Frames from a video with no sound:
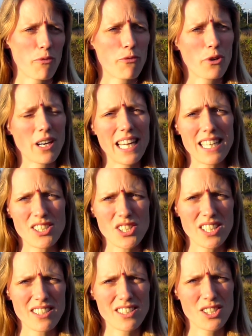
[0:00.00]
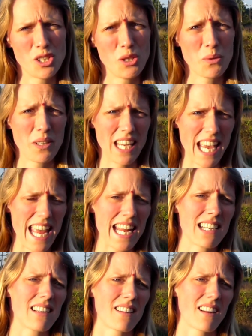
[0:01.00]
For instance, you
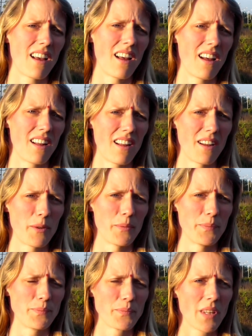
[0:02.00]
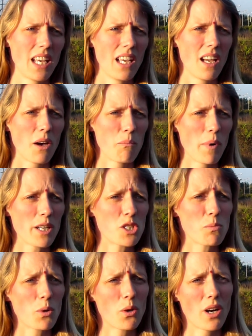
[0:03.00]
gain
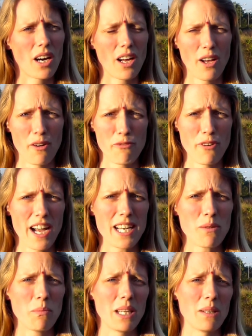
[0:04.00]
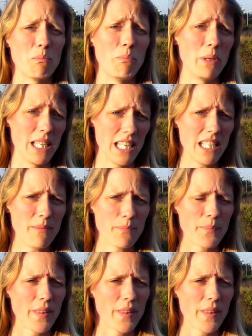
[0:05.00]
much more vitamin B,